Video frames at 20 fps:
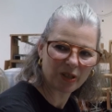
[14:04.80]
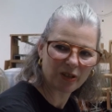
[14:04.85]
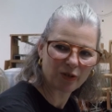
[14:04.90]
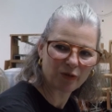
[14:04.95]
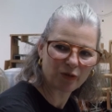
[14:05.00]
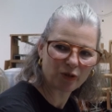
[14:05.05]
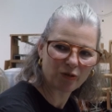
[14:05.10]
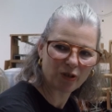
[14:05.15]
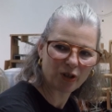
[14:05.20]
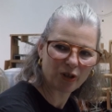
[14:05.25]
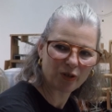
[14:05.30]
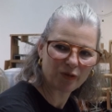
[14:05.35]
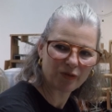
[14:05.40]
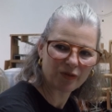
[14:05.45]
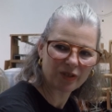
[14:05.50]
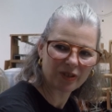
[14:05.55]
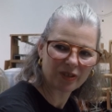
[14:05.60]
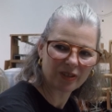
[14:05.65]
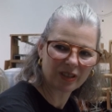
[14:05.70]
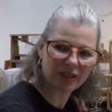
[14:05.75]
of
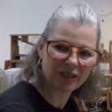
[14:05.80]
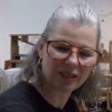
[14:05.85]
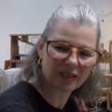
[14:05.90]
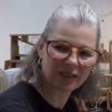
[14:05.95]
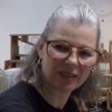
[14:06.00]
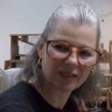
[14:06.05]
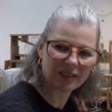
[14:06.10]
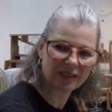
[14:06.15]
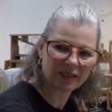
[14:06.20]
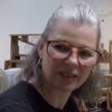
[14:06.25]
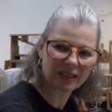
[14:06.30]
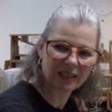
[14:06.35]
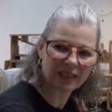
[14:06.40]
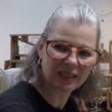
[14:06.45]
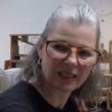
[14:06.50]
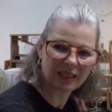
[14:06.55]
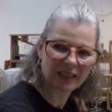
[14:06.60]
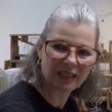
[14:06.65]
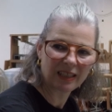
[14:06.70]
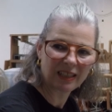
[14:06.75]
craft.
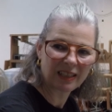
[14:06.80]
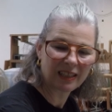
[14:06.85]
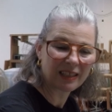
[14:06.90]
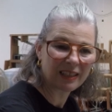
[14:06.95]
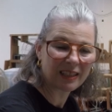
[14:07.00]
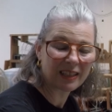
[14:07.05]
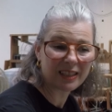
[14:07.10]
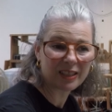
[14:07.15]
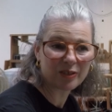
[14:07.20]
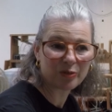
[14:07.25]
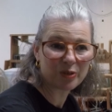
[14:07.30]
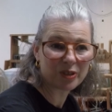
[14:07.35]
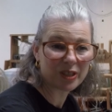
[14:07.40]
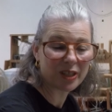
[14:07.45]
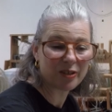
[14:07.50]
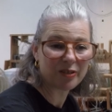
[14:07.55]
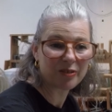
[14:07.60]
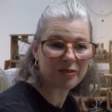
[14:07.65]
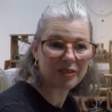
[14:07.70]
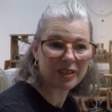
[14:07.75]
And
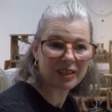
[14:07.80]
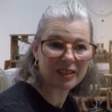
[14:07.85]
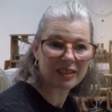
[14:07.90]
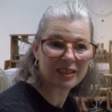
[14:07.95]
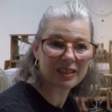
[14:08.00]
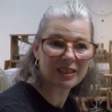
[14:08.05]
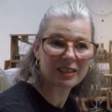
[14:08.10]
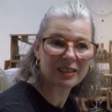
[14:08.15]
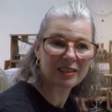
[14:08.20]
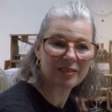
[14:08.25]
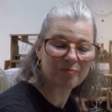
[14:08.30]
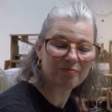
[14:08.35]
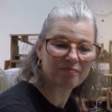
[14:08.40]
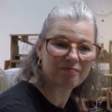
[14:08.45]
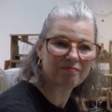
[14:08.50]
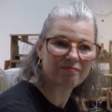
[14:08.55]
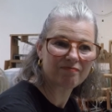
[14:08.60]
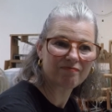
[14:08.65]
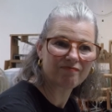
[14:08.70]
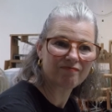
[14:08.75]
also it's
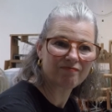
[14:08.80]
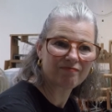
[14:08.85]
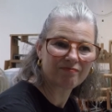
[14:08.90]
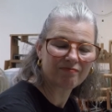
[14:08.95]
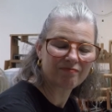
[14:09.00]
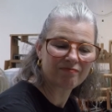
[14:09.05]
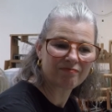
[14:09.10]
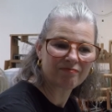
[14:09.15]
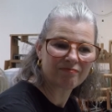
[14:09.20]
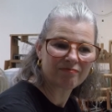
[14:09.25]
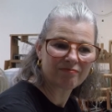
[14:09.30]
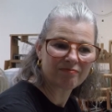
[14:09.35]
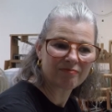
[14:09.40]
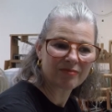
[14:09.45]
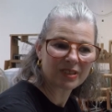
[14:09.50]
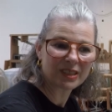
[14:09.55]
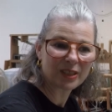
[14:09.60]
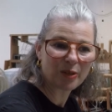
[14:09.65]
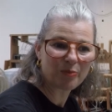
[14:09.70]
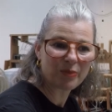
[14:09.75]

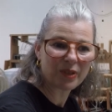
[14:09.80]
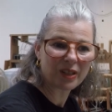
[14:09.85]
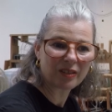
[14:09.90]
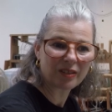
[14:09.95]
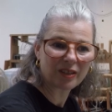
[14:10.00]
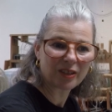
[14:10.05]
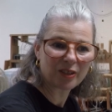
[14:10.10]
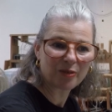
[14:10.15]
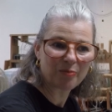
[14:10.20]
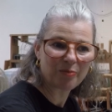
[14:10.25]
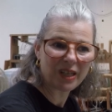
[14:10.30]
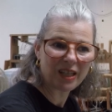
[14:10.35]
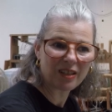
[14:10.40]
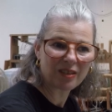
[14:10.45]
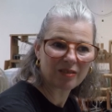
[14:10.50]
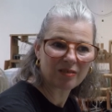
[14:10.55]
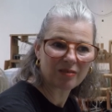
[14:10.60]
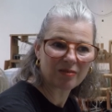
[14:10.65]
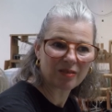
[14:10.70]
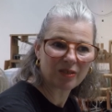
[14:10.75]
something that can make
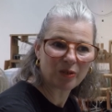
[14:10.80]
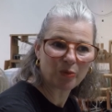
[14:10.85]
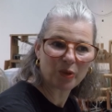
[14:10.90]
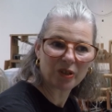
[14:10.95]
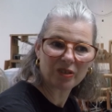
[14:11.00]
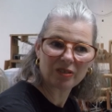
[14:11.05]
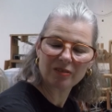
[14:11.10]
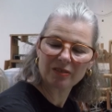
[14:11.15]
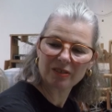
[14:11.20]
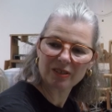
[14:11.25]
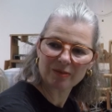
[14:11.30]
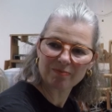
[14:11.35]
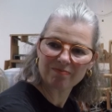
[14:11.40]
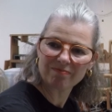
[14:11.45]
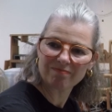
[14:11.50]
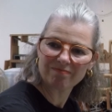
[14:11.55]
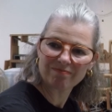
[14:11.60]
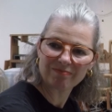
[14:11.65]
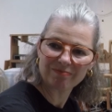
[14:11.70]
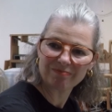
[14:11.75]
the world
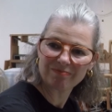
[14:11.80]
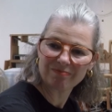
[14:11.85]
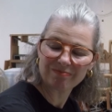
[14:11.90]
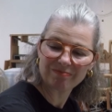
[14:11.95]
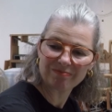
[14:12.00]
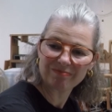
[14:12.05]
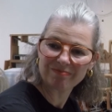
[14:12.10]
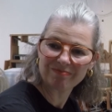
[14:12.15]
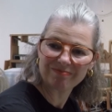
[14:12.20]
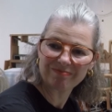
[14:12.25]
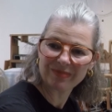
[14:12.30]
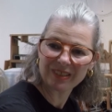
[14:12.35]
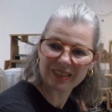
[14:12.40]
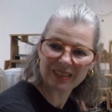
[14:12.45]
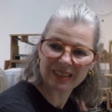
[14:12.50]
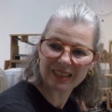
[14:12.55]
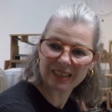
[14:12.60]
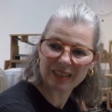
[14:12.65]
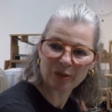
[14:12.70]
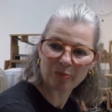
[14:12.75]

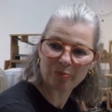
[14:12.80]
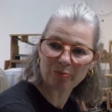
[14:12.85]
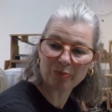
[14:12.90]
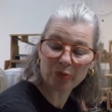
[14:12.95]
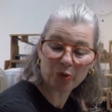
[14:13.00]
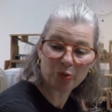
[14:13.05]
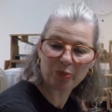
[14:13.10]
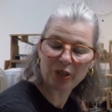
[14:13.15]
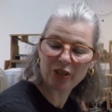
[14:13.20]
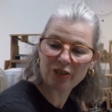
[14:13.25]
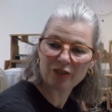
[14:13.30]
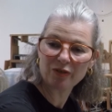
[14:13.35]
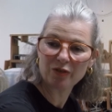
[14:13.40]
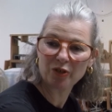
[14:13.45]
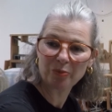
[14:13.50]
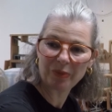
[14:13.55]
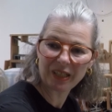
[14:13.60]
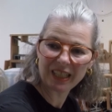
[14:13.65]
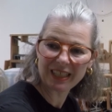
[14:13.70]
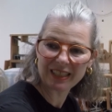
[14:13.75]
a more beautiful
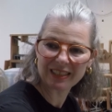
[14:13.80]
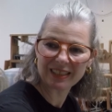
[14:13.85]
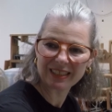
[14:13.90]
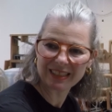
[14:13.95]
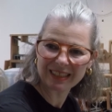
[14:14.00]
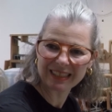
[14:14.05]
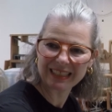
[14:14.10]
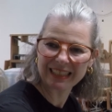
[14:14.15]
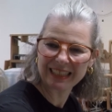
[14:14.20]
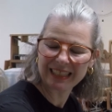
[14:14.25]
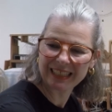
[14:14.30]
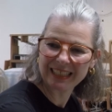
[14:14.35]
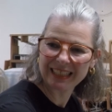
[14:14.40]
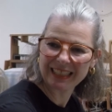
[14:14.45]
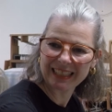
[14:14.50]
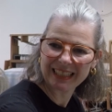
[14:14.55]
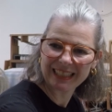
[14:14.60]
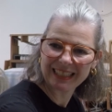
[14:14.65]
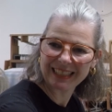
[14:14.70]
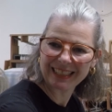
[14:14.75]
place.
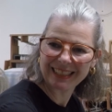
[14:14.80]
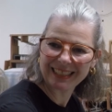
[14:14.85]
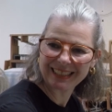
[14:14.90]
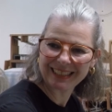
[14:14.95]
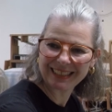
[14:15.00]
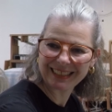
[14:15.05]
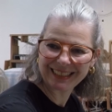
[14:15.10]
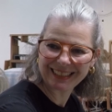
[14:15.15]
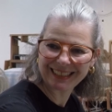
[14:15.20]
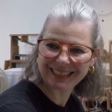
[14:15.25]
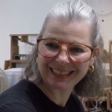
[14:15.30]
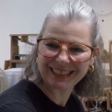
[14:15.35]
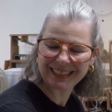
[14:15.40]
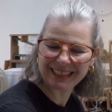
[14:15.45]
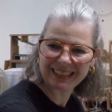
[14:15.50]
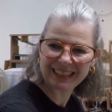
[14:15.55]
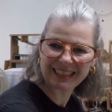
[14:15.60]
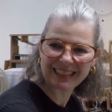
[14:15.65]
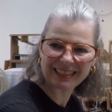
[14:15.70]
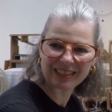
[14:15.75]
And
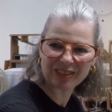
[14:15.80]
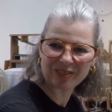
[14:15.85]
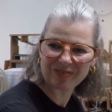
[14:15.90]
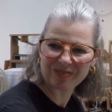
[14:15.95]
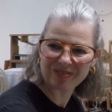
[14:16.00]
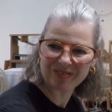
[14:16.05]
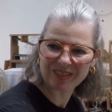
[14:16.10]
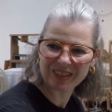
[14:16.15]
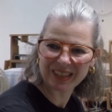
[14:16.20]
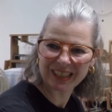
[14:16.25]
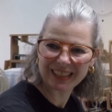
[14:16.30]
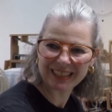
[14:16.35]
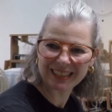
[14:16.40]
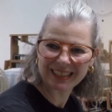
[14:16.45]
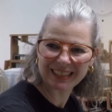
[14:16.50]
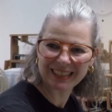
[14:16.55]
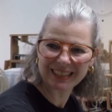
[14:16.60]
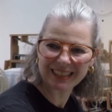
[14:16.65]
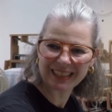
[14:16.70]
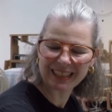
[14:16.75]

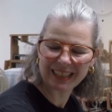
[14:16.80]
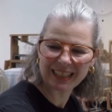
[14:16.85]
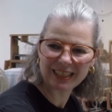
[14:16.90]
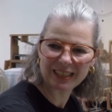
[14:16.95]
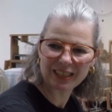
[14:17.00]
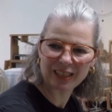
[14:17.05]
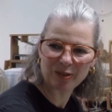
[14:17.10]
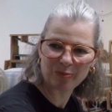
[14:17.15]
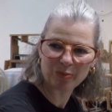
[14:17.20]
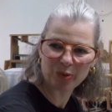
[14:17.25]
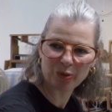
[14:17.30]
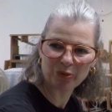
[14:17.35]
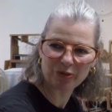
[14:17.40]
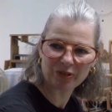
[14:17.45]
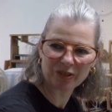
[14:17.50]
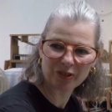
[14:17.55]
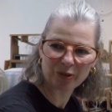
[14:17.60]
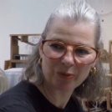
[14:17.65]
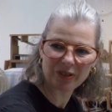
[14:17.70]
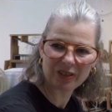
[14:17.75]
that's an
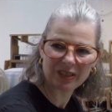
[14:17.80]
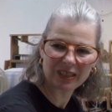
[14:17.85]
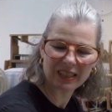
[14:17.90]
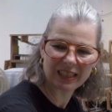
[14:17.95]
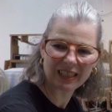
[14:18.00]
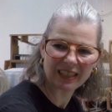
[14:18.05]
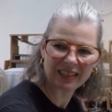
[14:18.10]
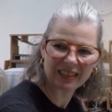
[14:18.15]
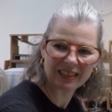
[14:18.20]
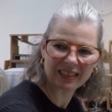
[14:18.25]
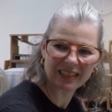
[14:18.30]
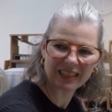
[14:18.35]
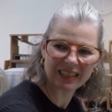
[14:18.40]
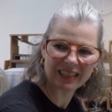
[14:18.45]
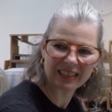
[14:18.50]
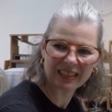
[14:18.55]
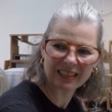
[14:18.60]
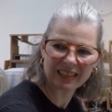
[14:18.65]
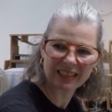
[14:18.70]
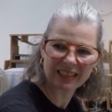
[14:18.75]
important quality, I think.